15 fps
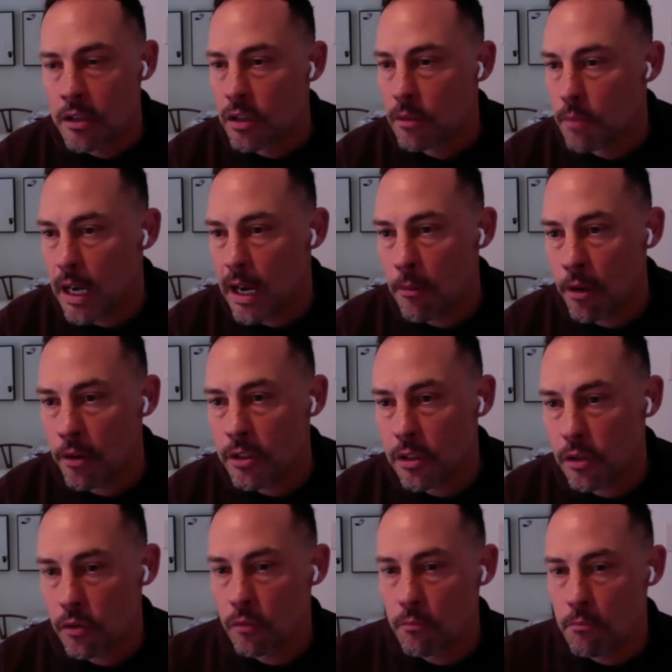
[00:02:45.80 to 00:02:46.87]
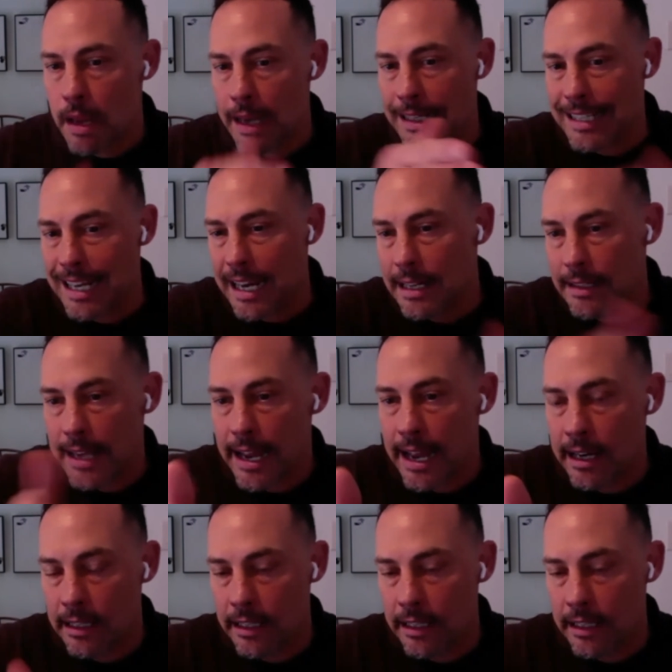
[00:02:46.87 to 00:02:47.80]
to be able to maintain that,